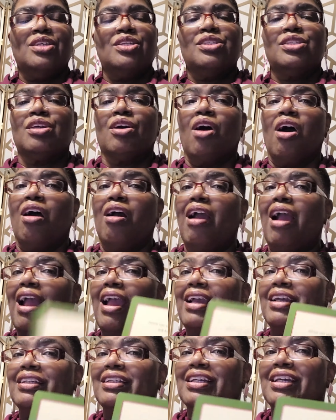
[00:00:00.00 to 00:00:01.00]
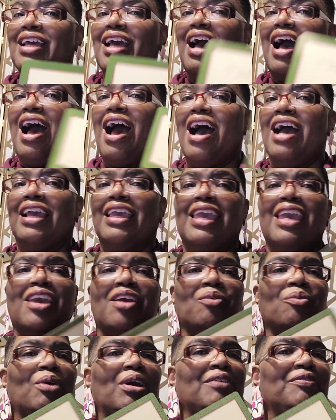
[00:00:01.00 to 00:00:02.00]
So, all right, I
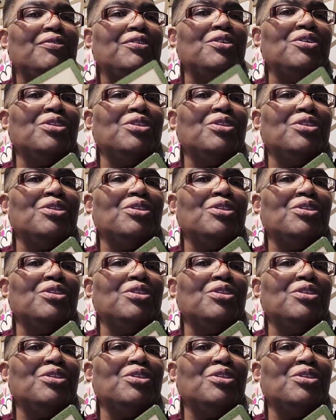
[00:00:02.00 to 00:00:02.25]
can't wait for